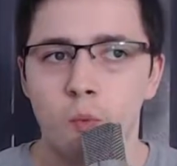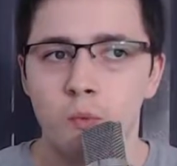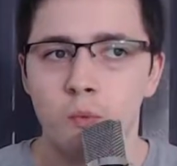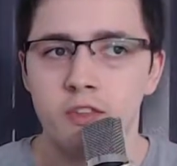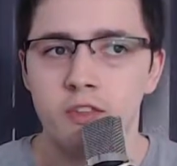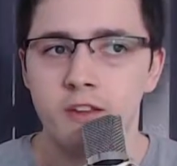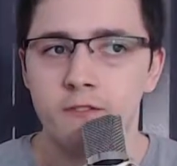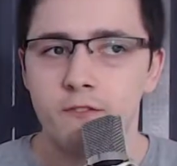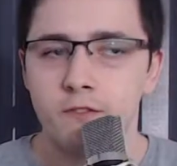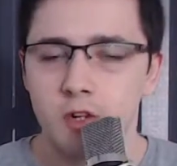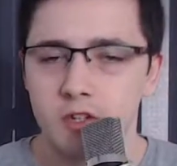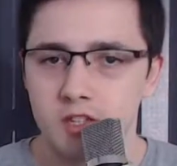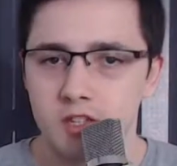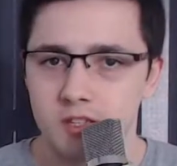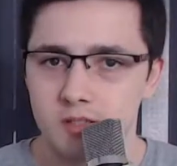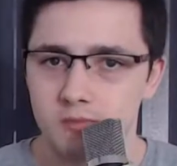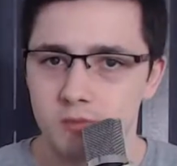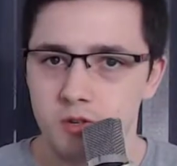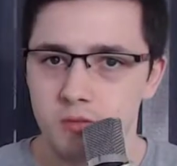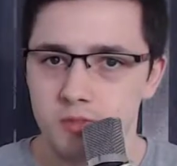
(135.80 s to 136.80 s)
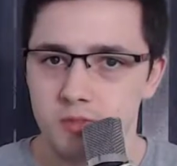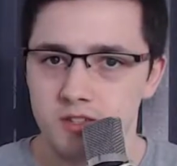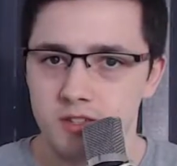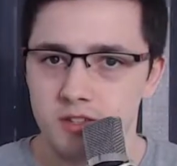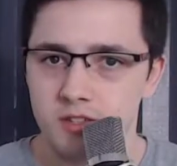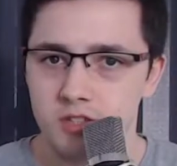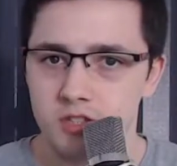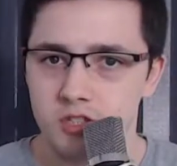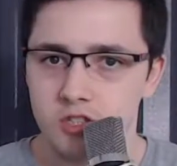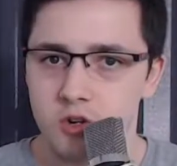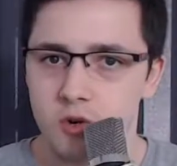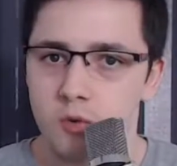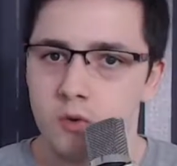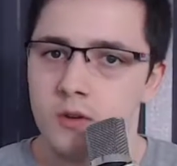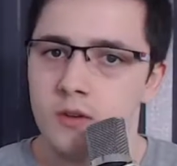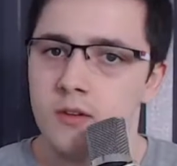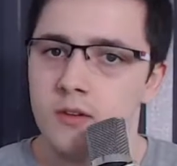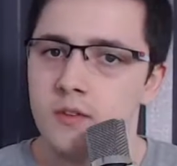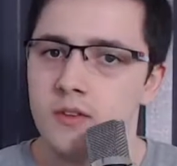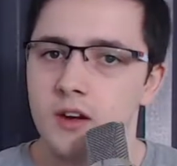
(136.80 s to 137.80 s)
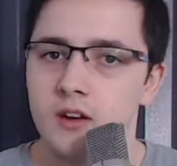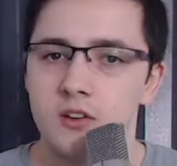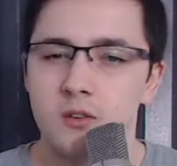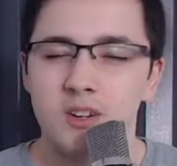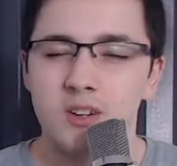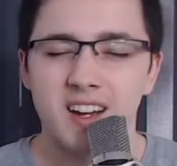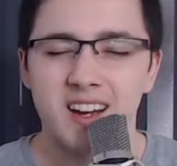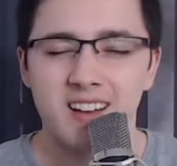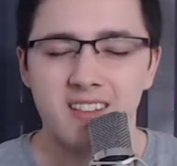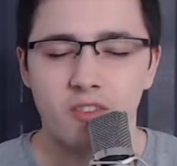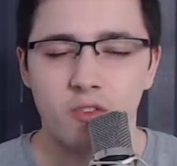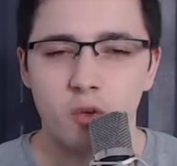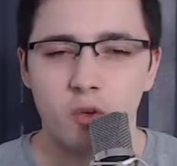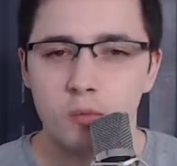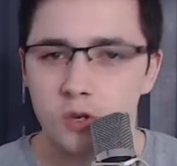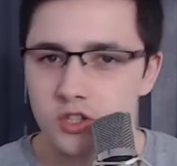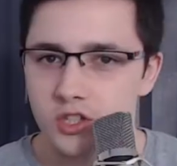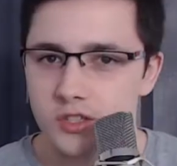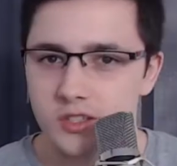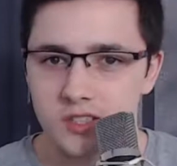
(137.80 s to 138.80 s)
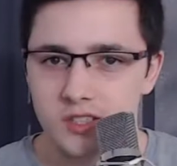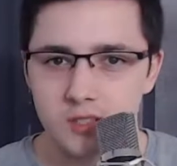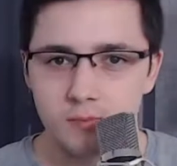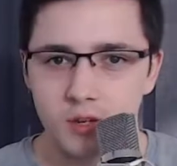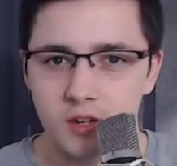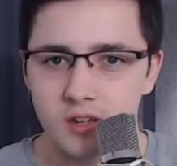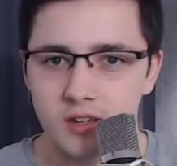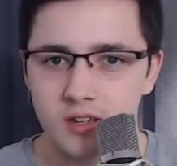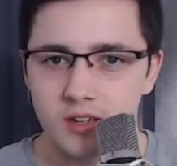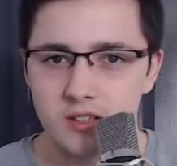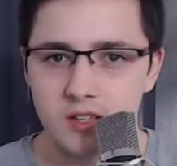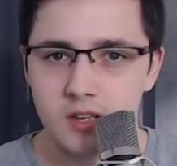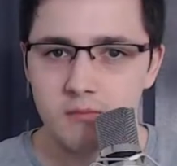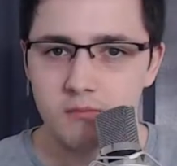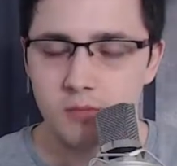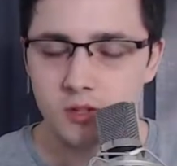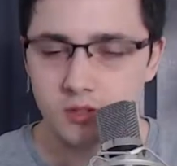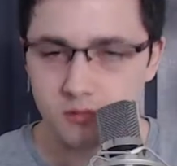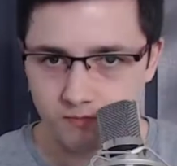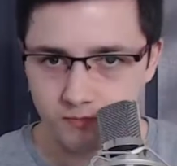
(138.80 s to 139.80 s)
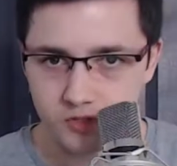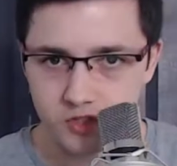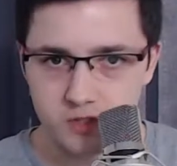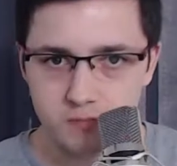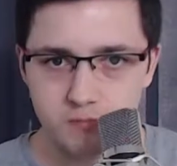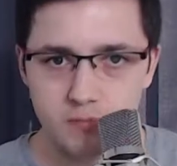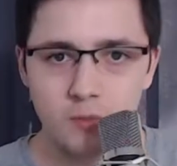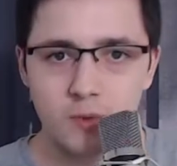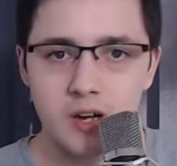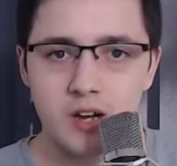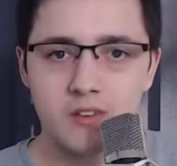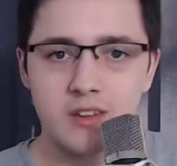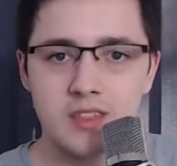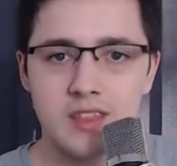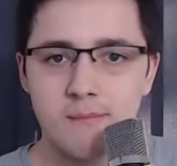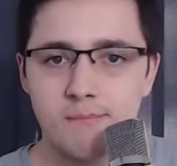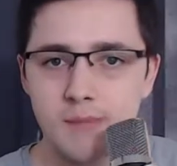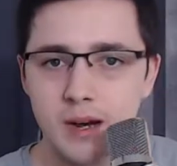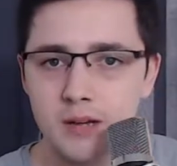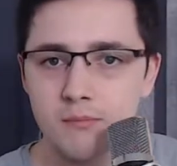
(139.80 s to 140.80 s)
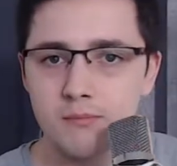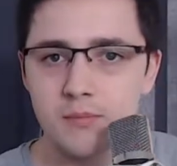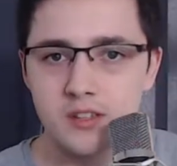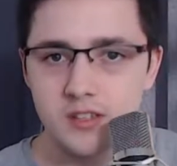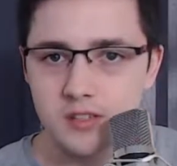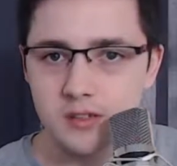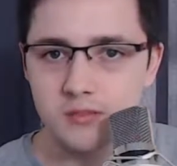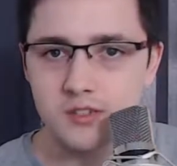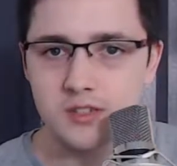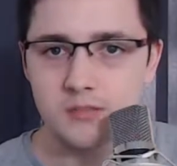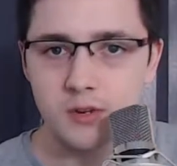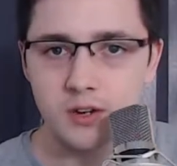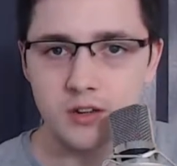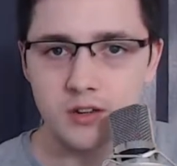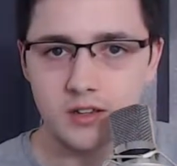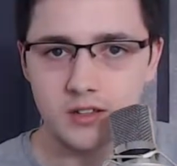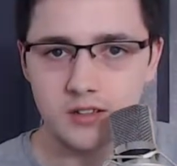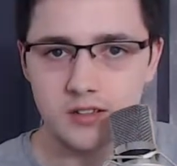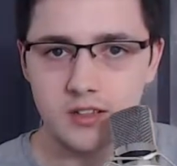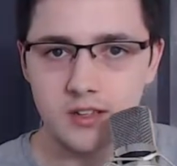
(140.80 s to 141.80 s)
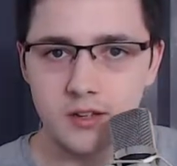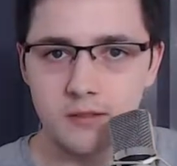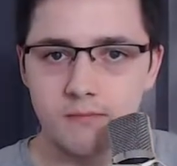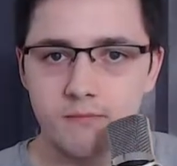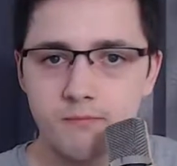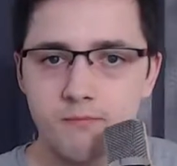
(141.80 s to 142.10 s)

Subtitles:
the funniest moments in this show. I don't want to get too much into spoilers, but just be wary, there might be some spoilers here.